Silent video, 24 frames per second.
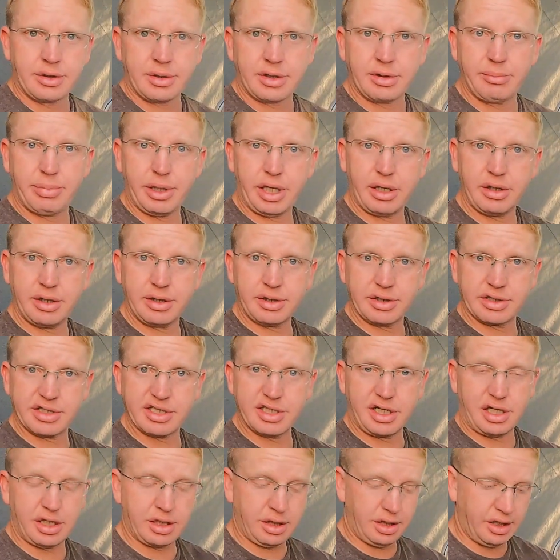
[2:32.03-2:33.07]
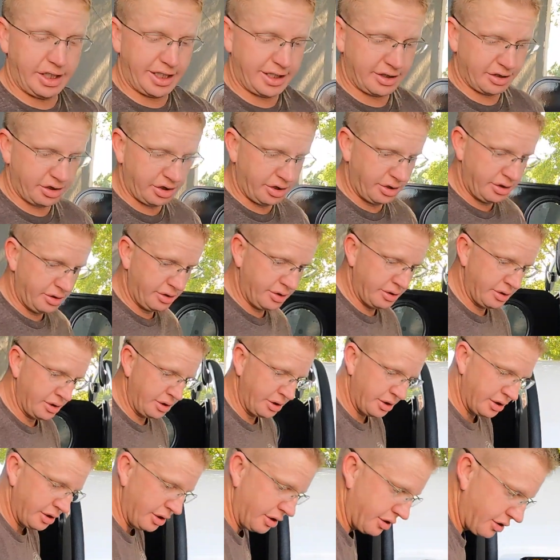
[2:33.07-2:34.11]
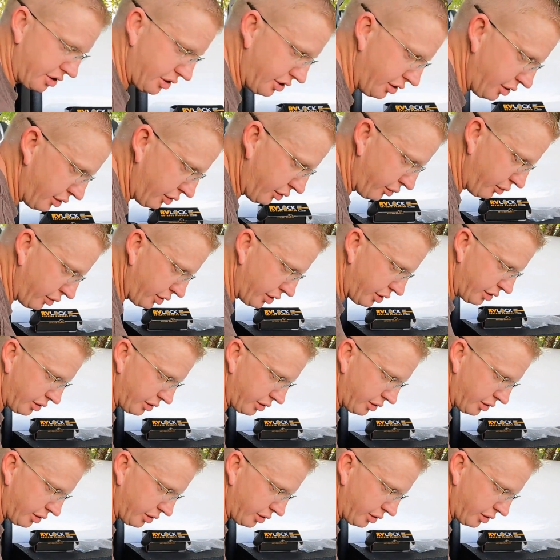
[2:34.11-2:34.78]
Comparing the stock latch to